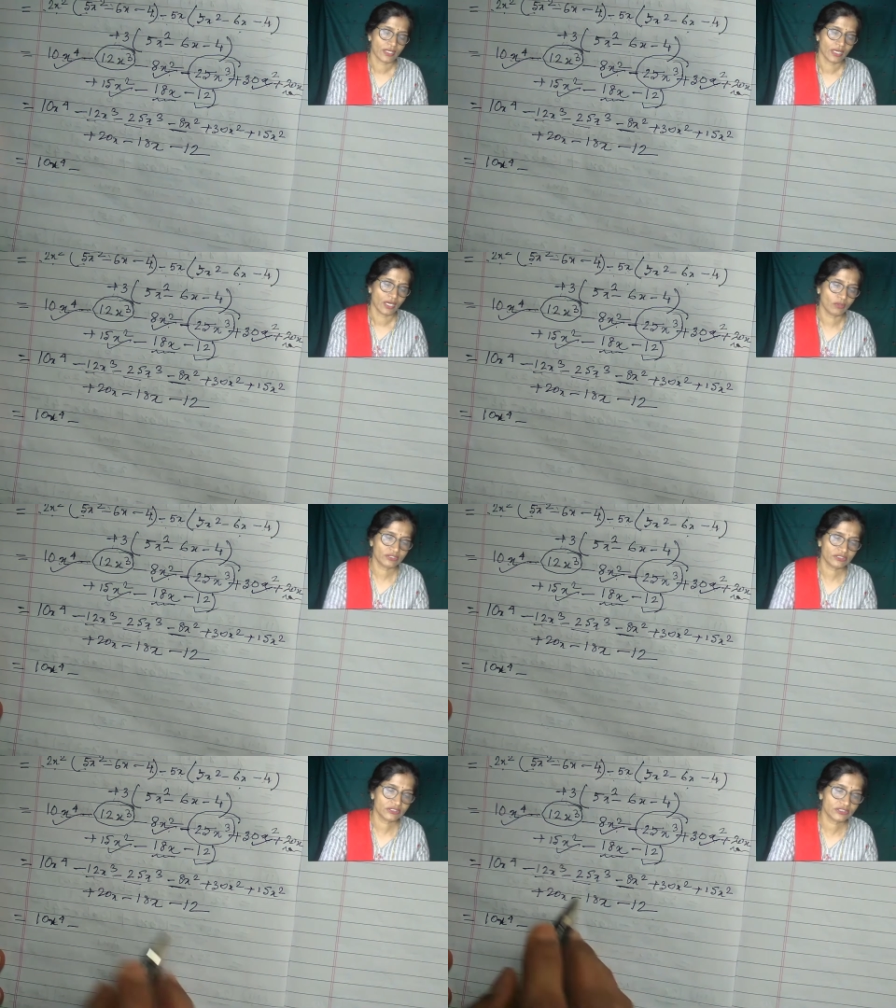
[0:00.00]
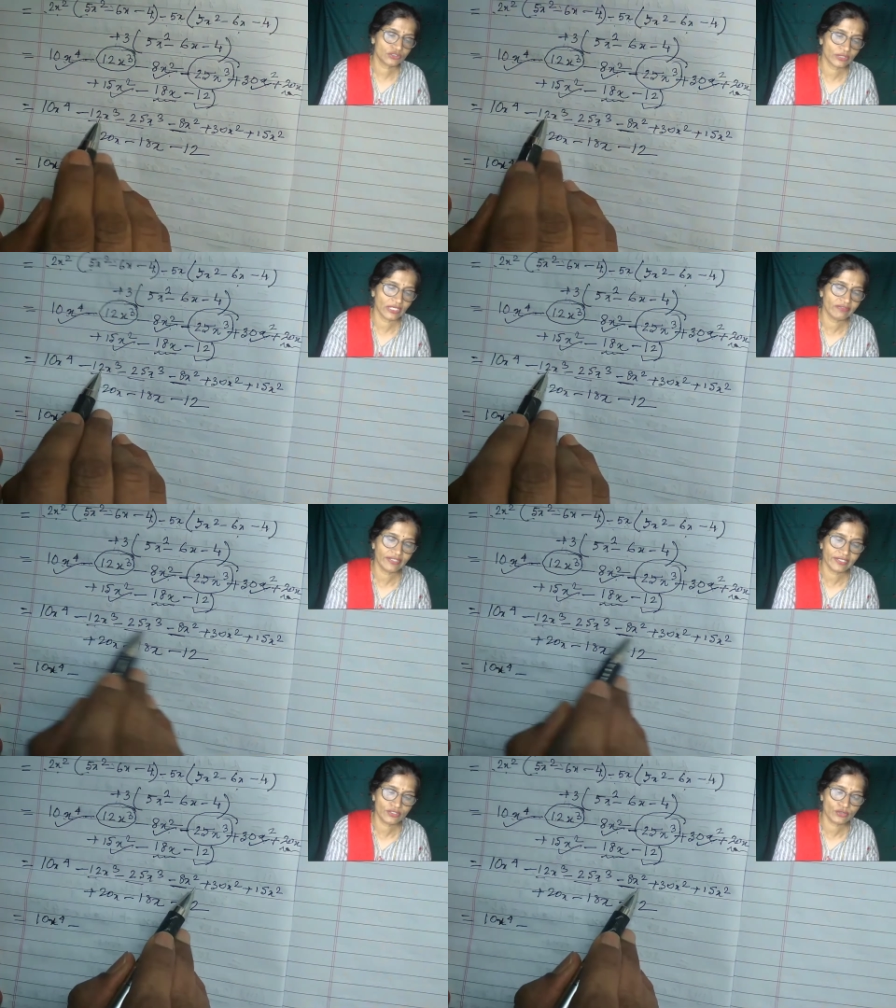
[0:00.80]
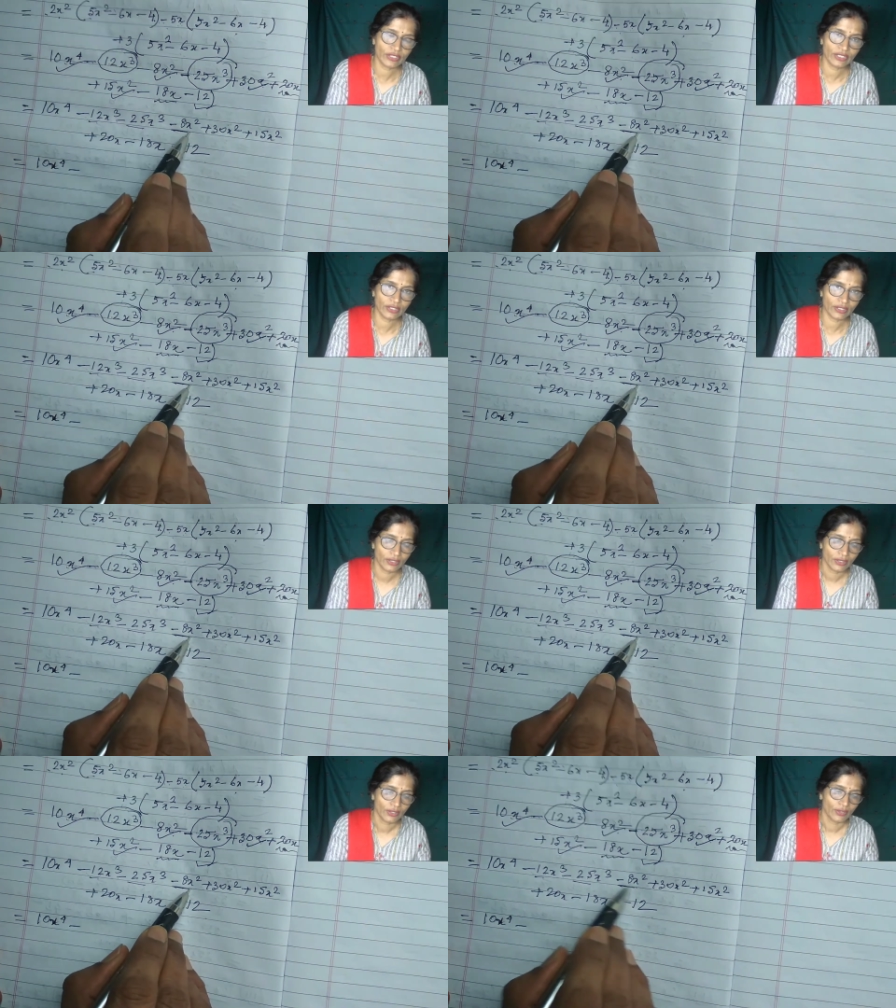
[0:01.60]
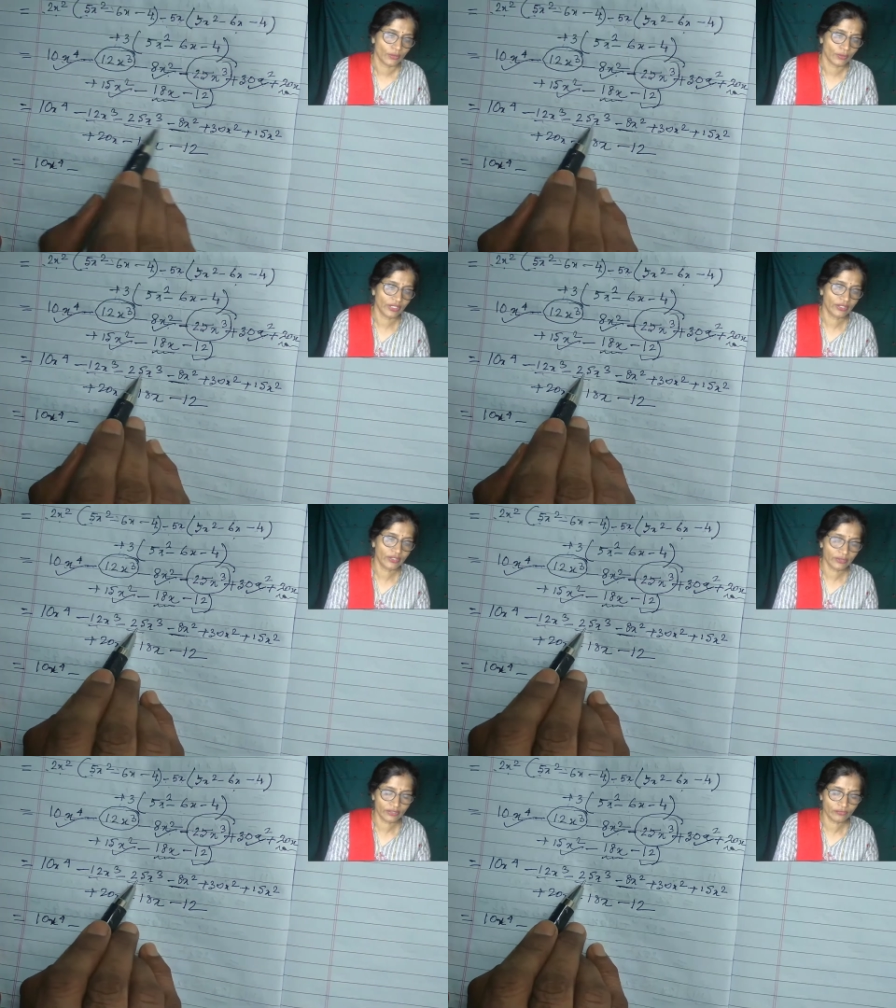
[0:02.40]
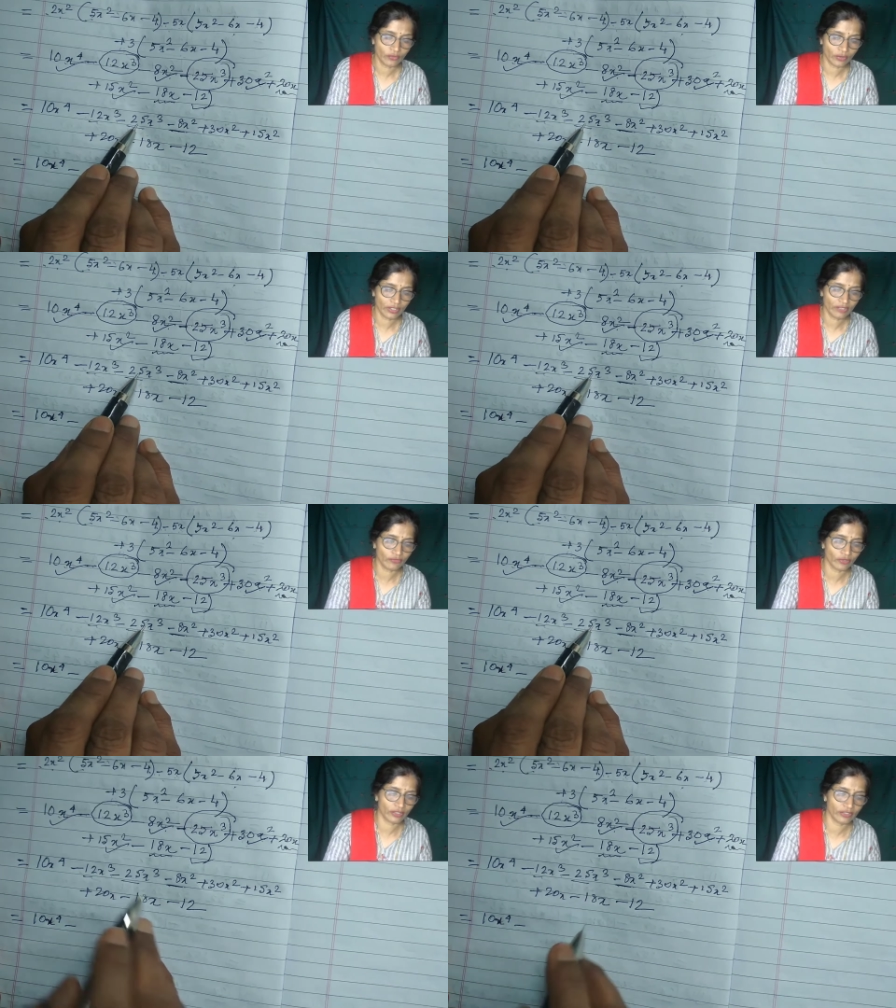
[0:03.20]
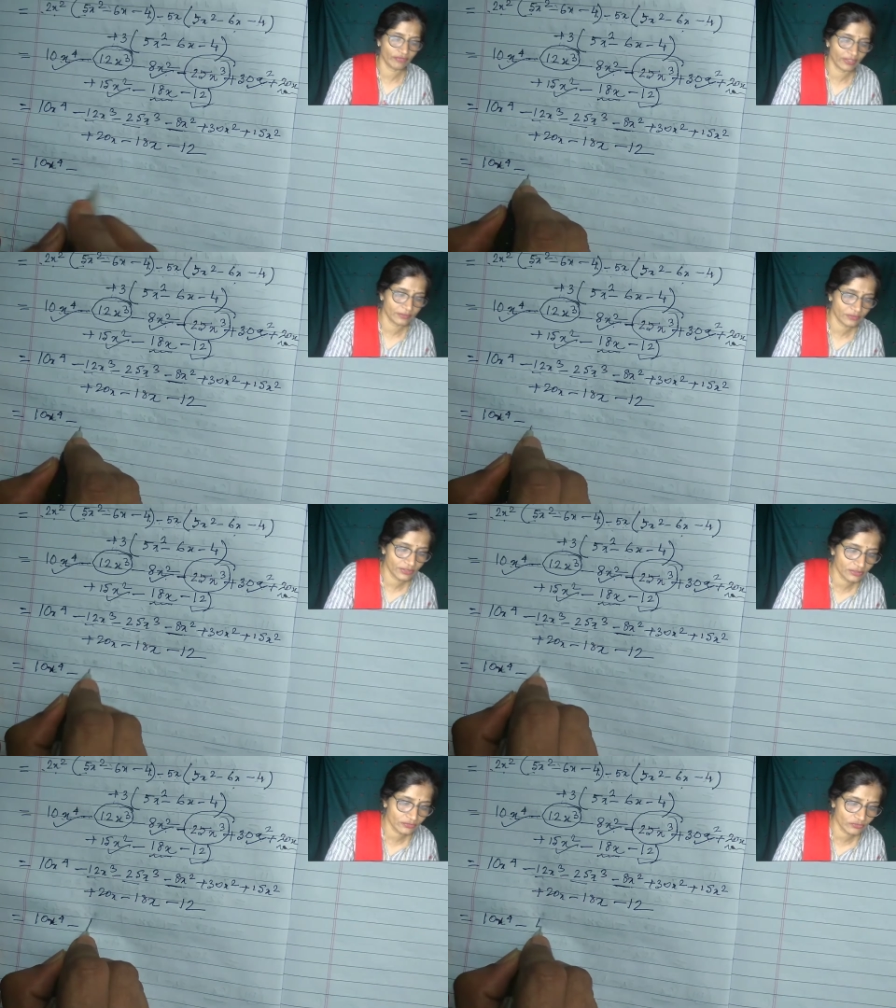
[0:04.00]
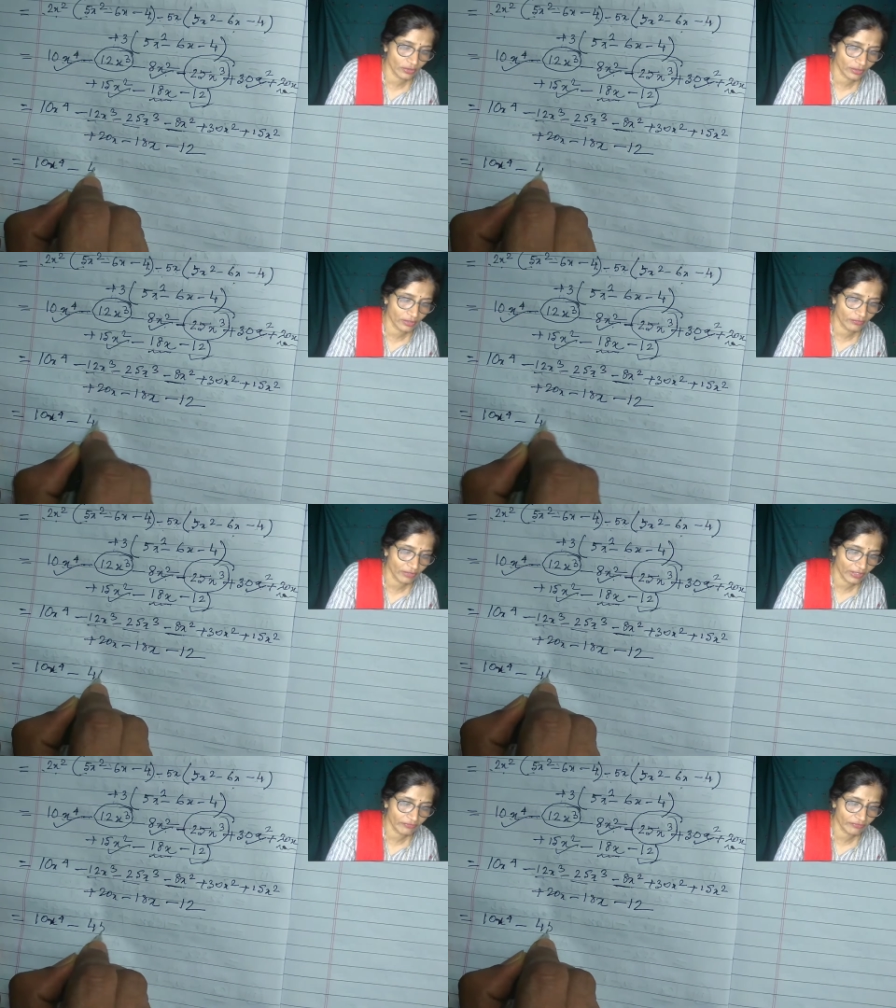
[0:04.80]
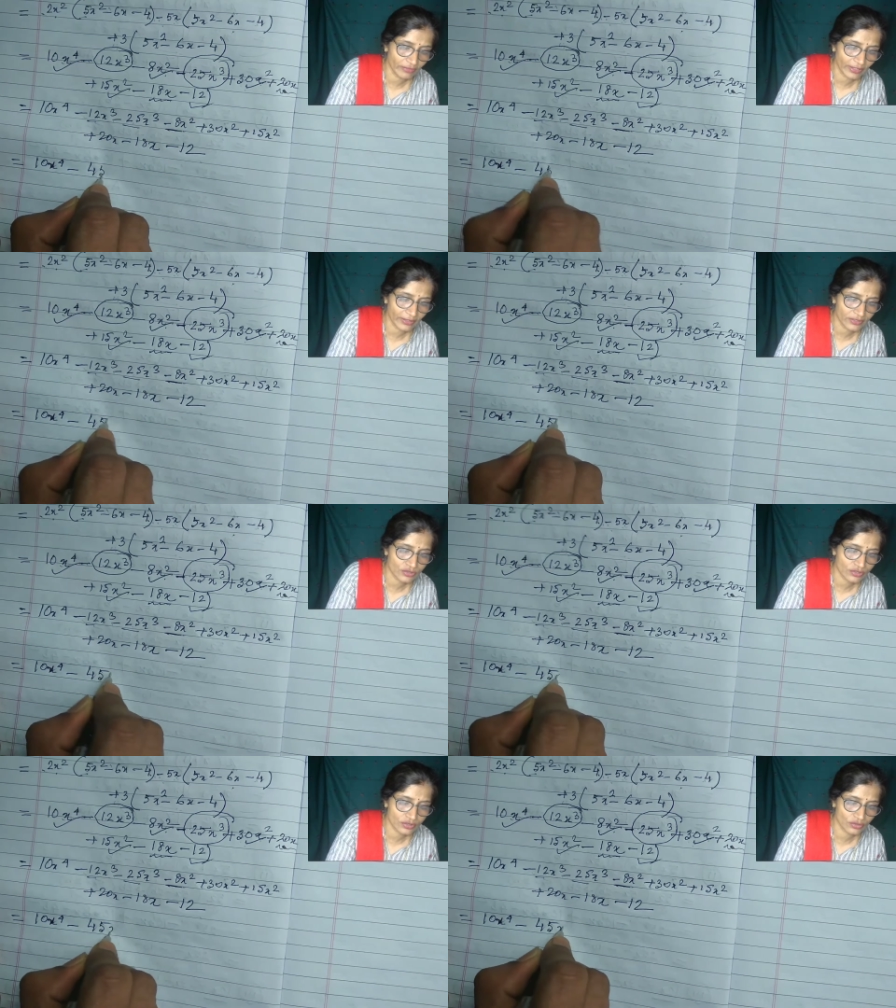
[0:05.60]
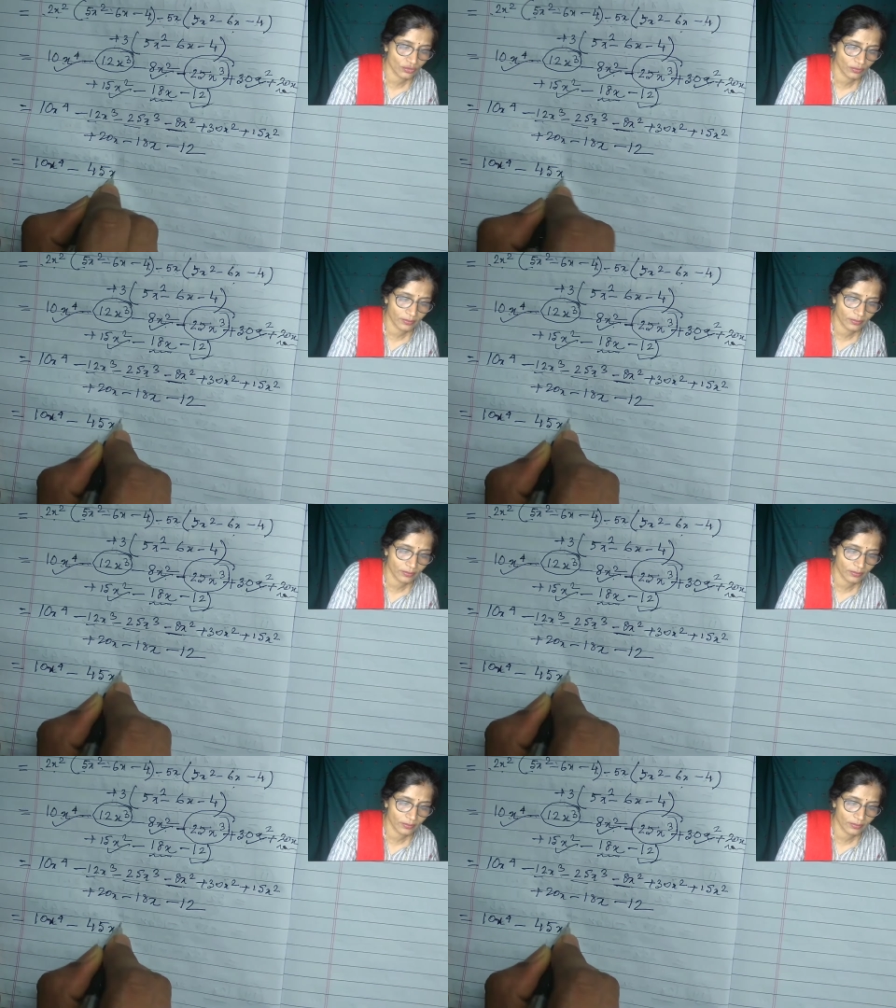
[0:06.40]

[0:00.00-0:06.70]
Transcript: How much it is? 12 and 8, 20. 20, 20, 40, 45. So it is 45x cube.